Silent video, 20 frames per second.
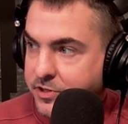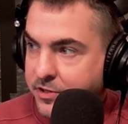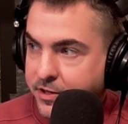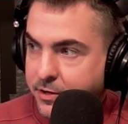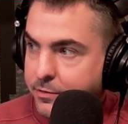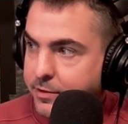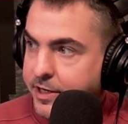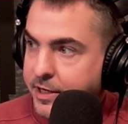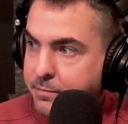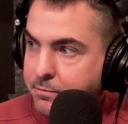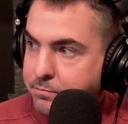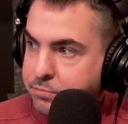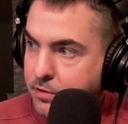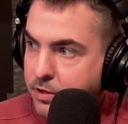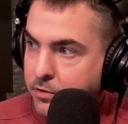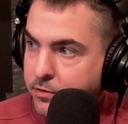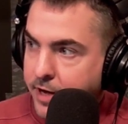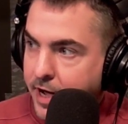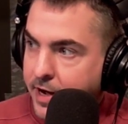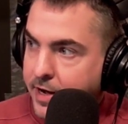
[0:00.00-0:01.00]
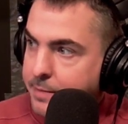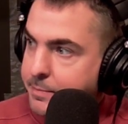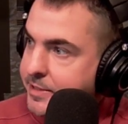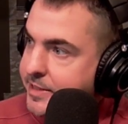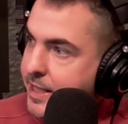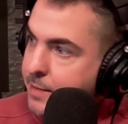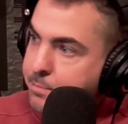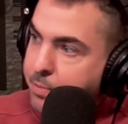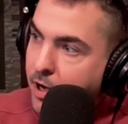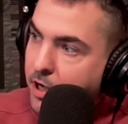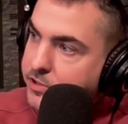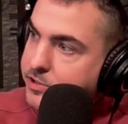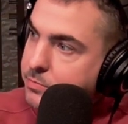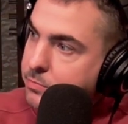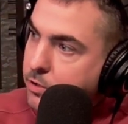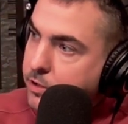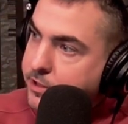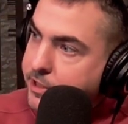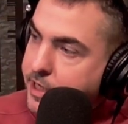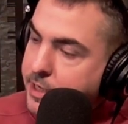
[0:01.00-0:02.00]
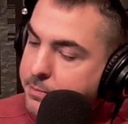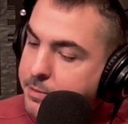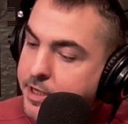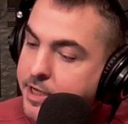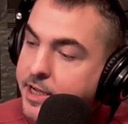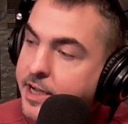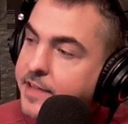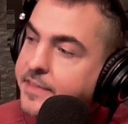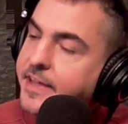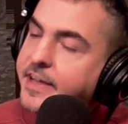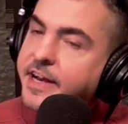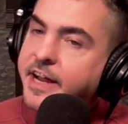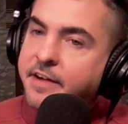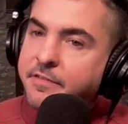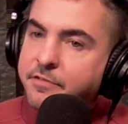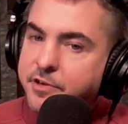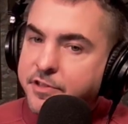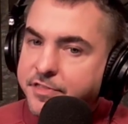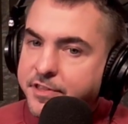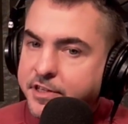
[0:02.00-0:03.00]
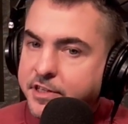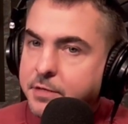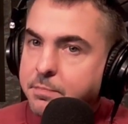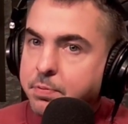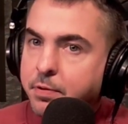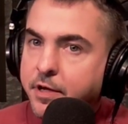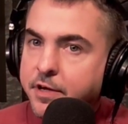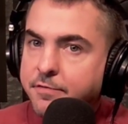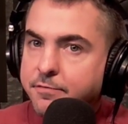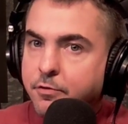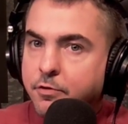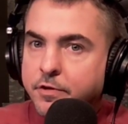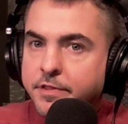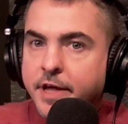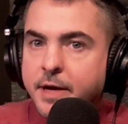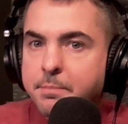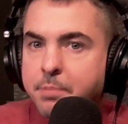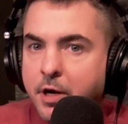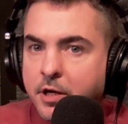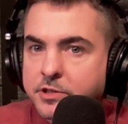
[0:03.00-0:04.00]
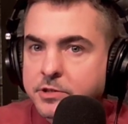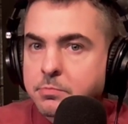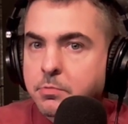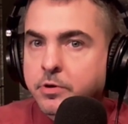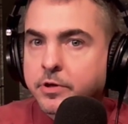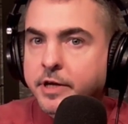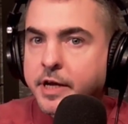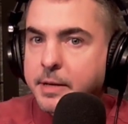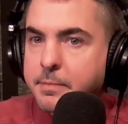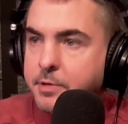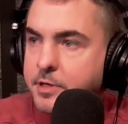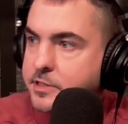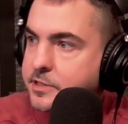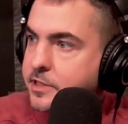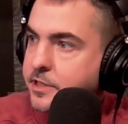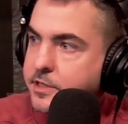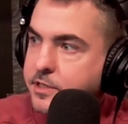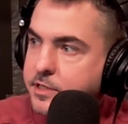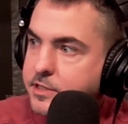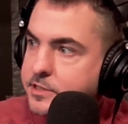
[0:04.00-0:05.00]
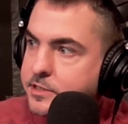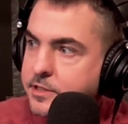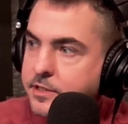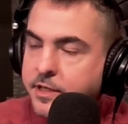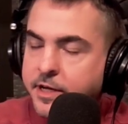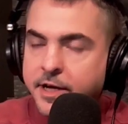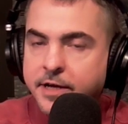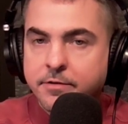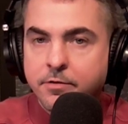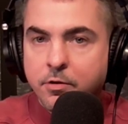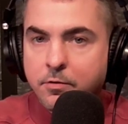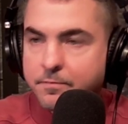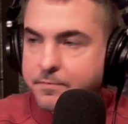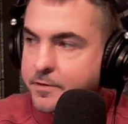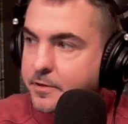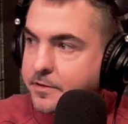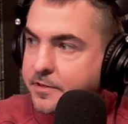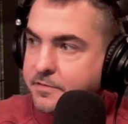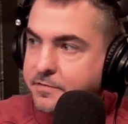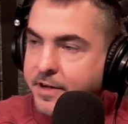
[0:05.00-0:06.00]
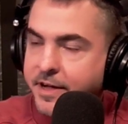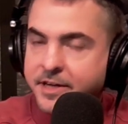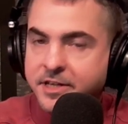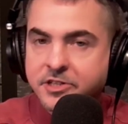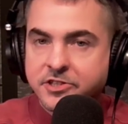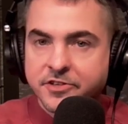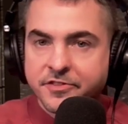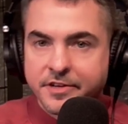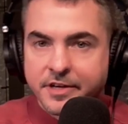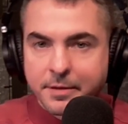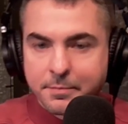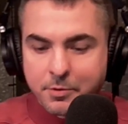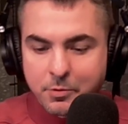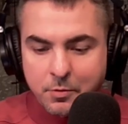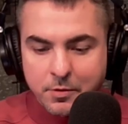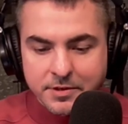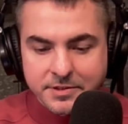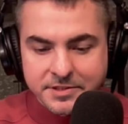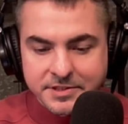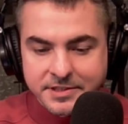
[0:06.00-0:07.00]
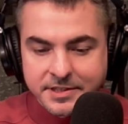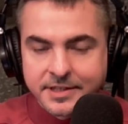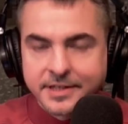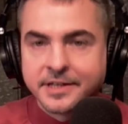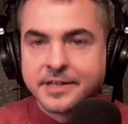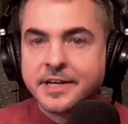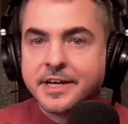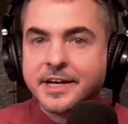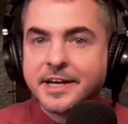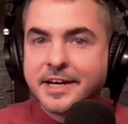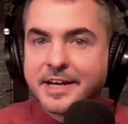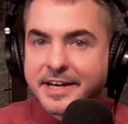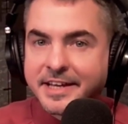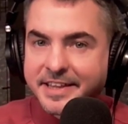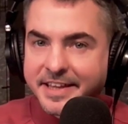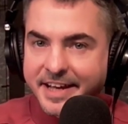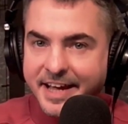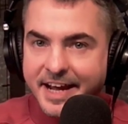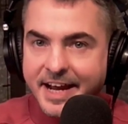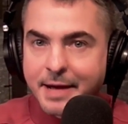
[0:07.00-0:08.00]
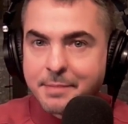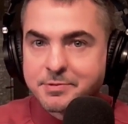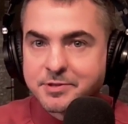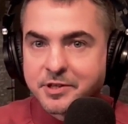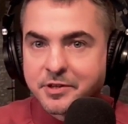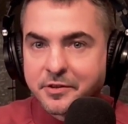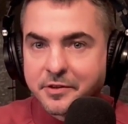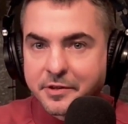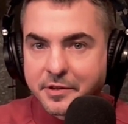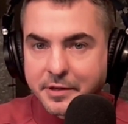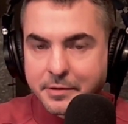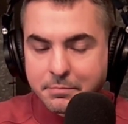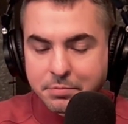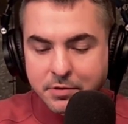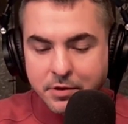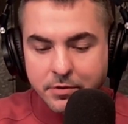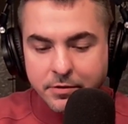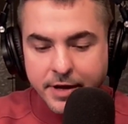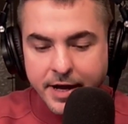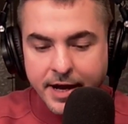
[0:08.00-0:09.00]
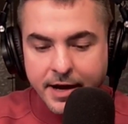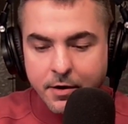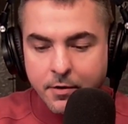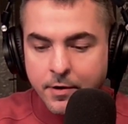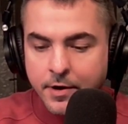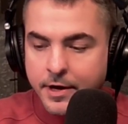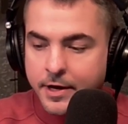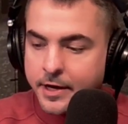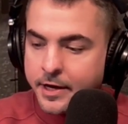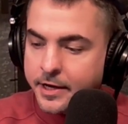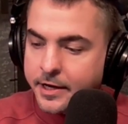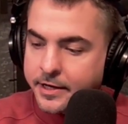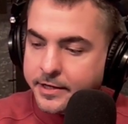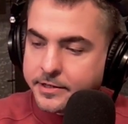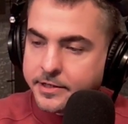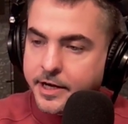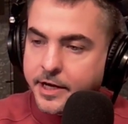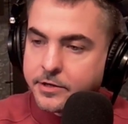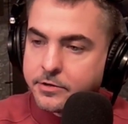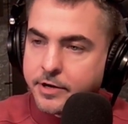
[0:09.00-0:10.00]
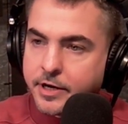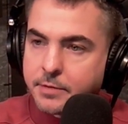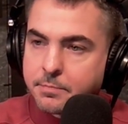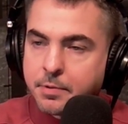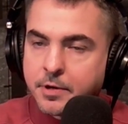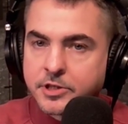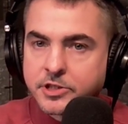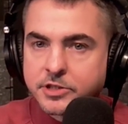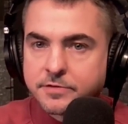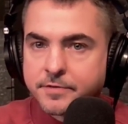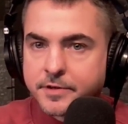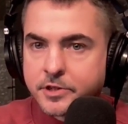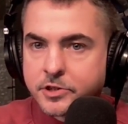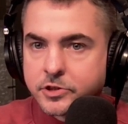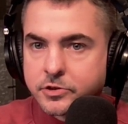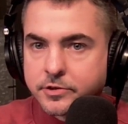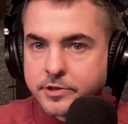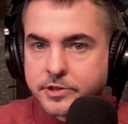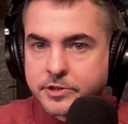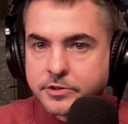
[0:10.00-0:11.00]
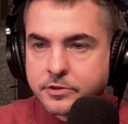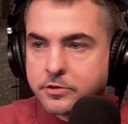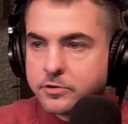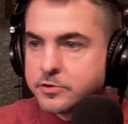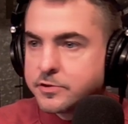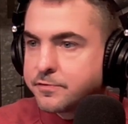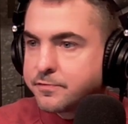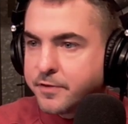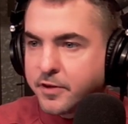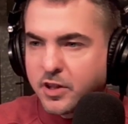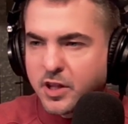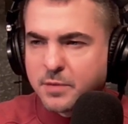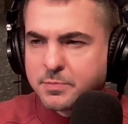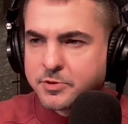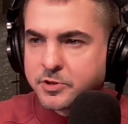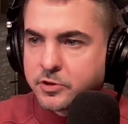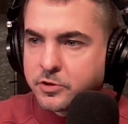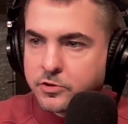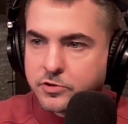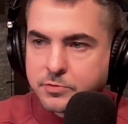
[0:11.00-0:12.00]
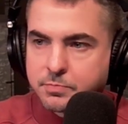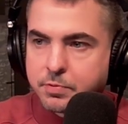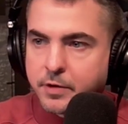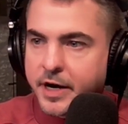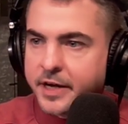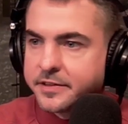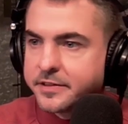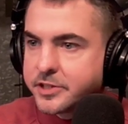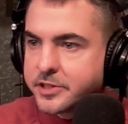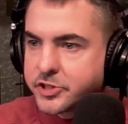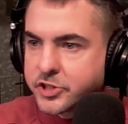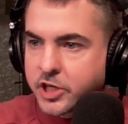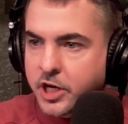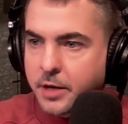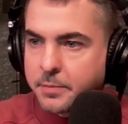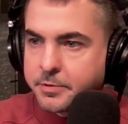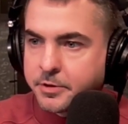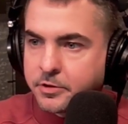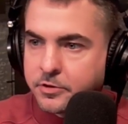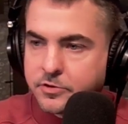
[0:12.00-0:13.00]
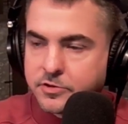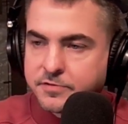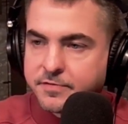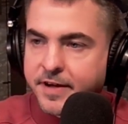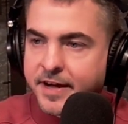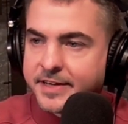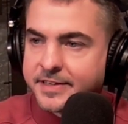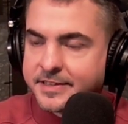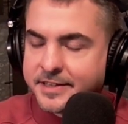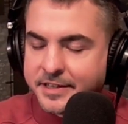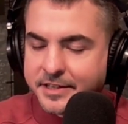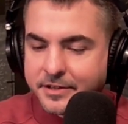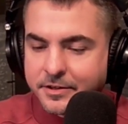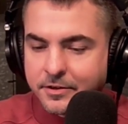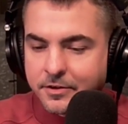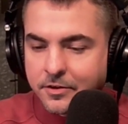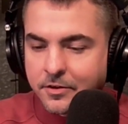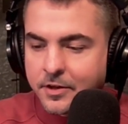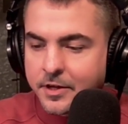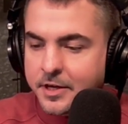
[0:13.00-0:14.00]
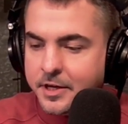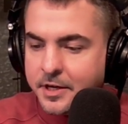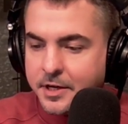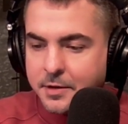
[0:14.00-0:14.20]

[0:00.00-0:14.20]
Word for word: so they were score. getting blown out. I mean, yeah. that Baltimore game, and they had everything to play for in that Baltimore game because they could have still had home field advantage in oh, the number yeah. one seed, and they got absolutely blown out. And yeah, you had a bunch of injuries. You lose Phillips, you lose Bradley Chubb, you lose Van Ginkel.